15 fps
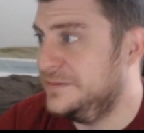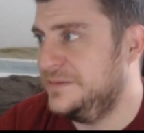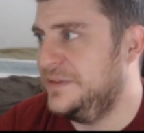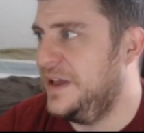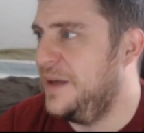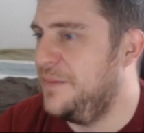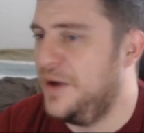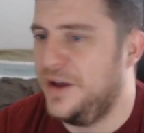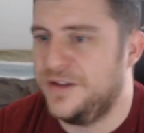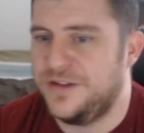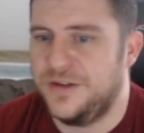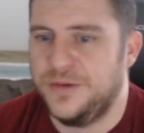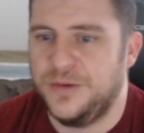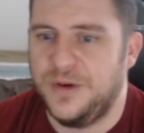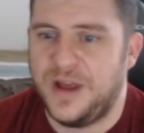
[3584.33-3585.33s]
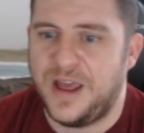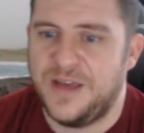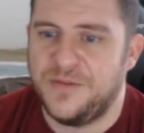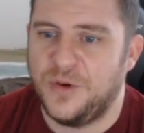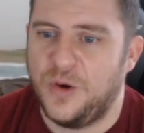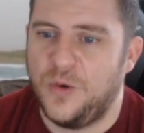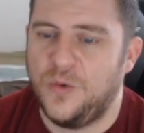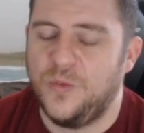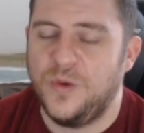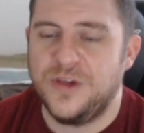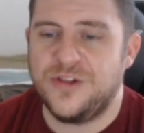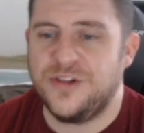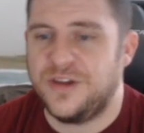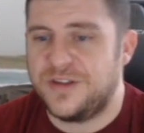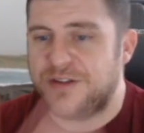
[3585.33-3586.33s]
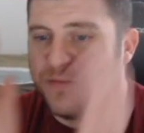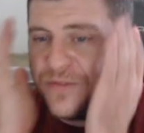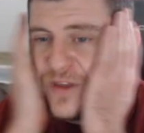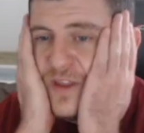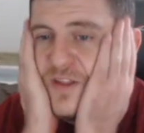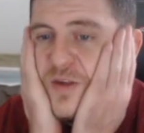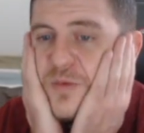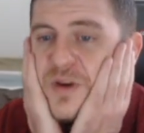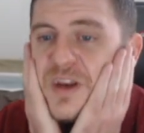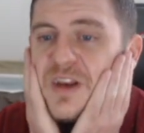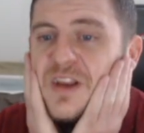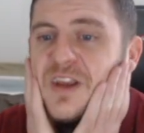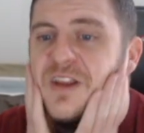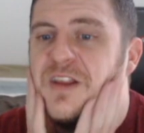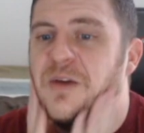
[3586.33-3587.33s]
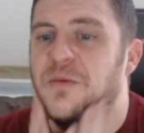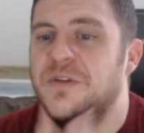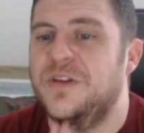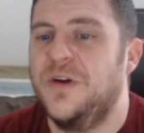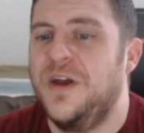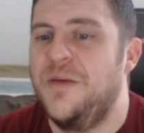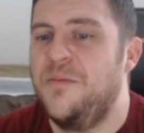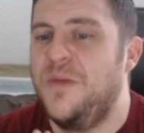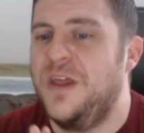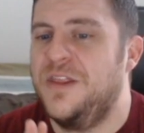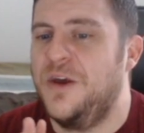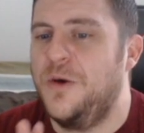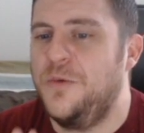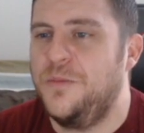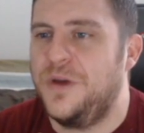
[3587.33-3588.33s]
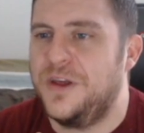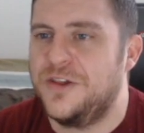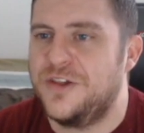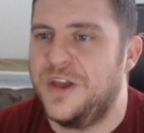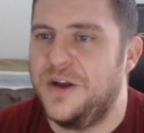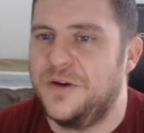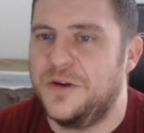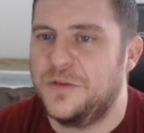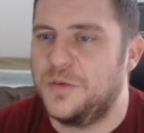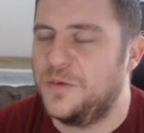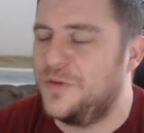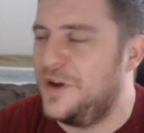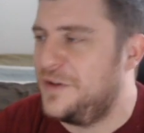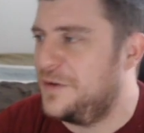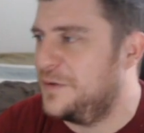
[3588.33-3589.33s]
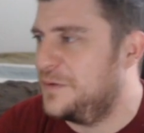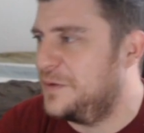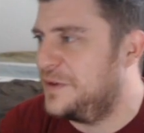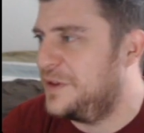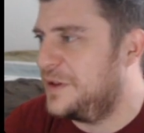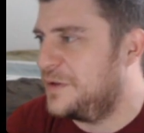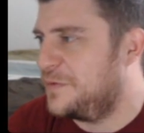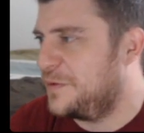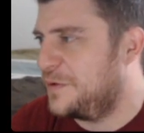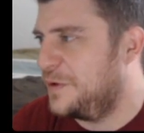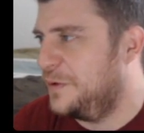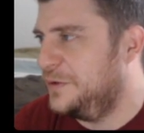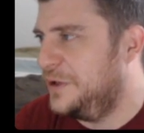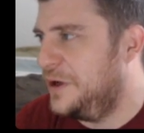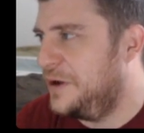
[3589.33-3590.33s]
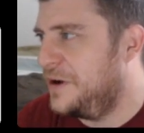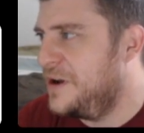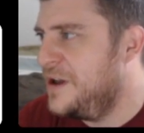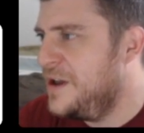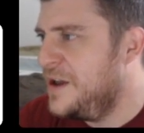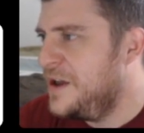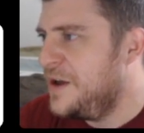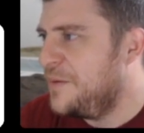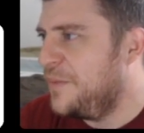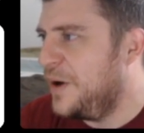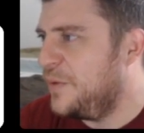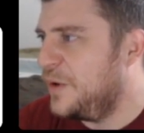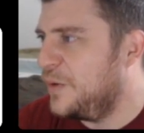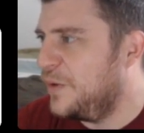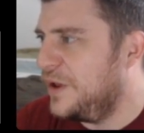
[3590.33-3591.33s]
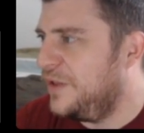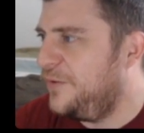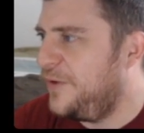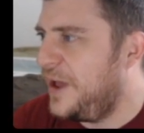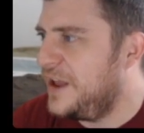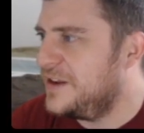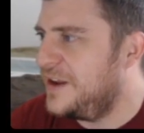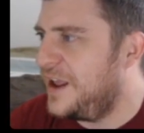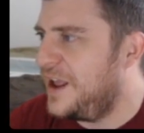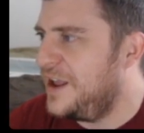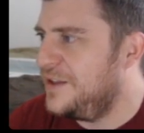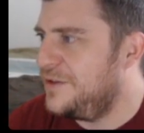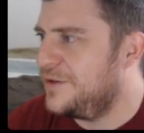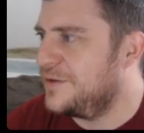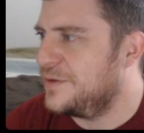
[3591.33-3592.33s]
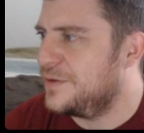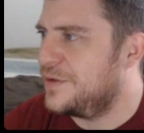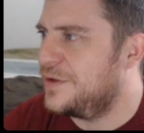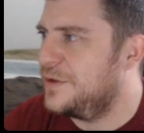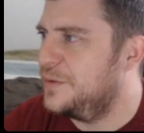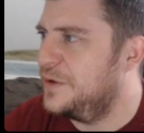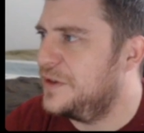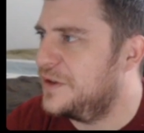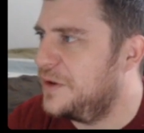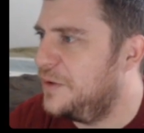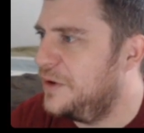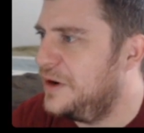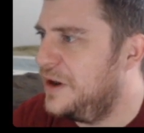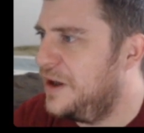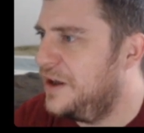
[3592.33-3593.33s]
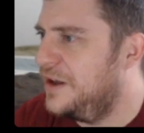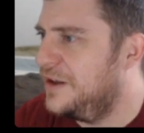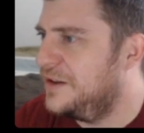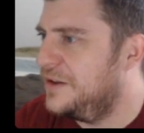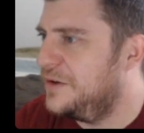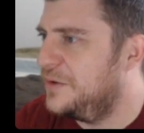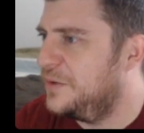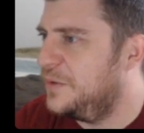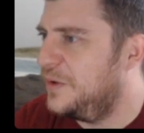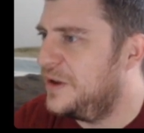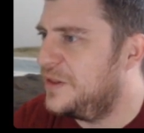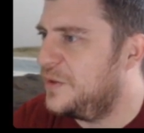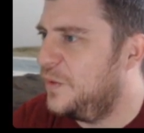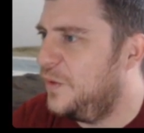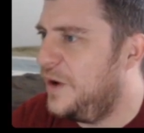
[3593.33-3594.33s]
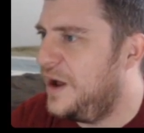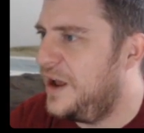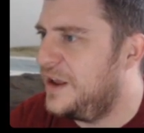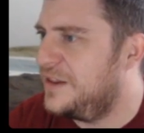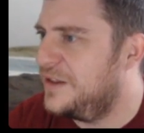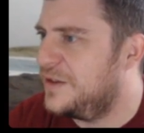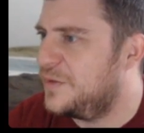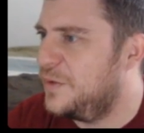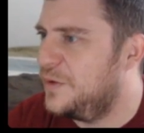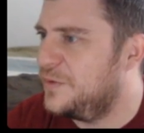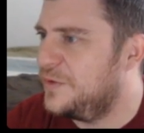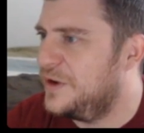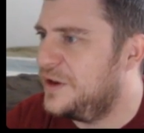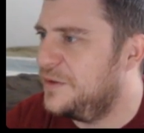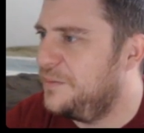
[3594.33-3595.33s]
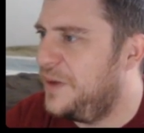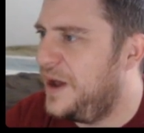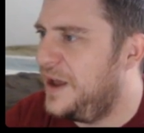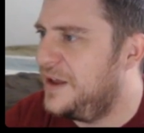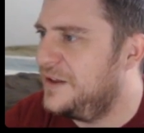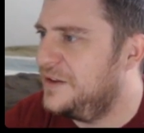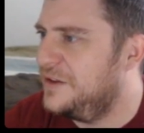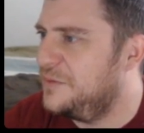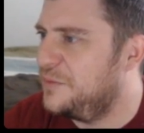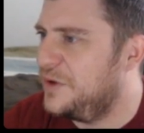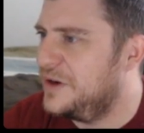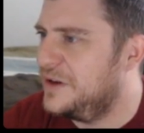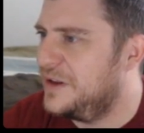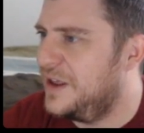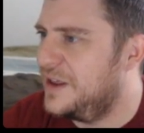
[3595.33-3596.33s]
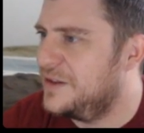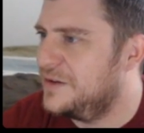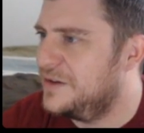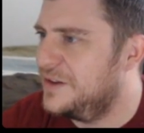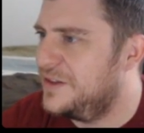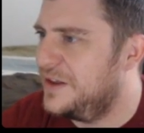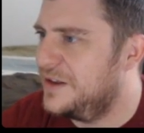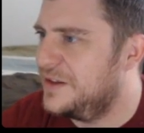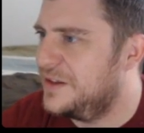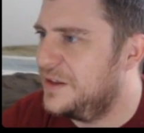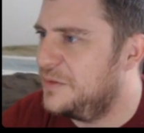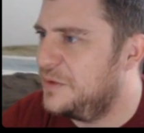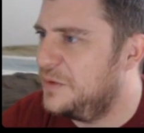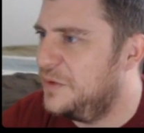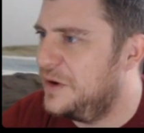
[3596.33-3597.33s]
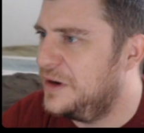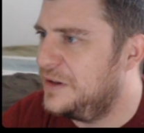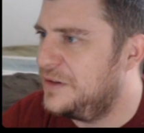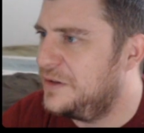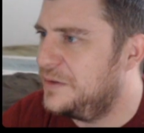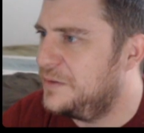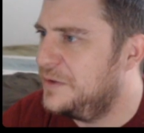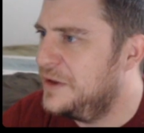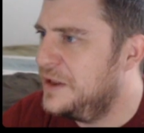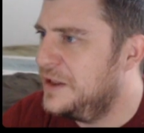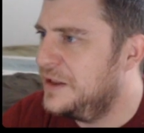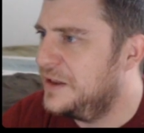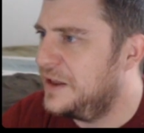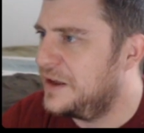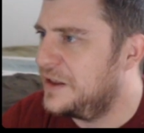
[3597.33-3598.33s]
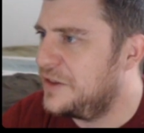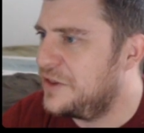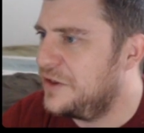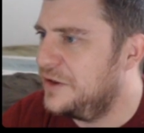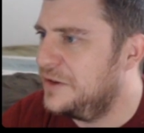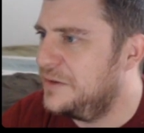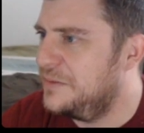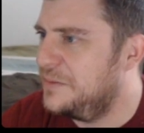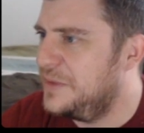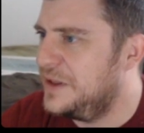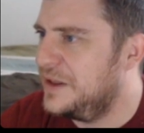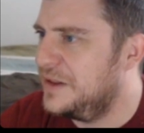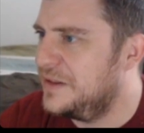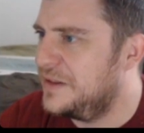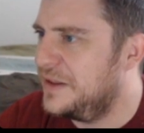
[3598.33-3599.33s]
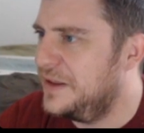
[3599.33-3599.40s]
have a whole wish list of things that we need to get done with the homepage now, because we wrestled with this for so long. But we will find answers to what's going on with why this won't recompile and bring together the things that we want it to, like it should. Because,